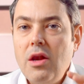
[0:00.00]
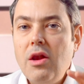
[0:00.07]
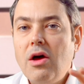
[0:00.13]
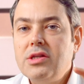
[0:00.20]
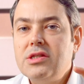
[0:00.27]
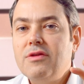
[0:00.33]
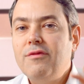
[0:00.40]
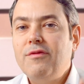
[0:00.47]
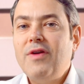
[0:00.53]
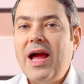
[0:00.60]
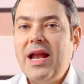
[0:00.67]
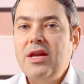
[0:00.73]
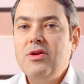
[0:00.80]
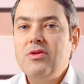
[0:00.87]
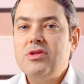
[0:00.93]
Lots of
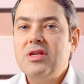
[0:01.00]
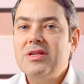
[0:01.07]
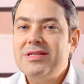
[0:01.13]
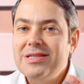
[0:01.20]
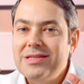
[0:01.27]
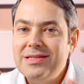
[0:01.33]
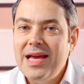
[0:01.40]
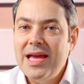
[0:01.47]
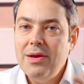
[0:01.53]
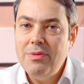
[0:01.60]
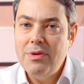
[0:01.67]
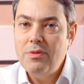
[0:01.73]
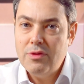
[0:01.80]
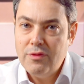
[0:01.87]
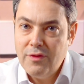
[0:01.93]
values that today
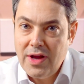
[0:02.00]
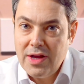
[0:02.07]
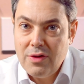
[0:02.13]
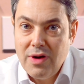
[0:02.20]
we would find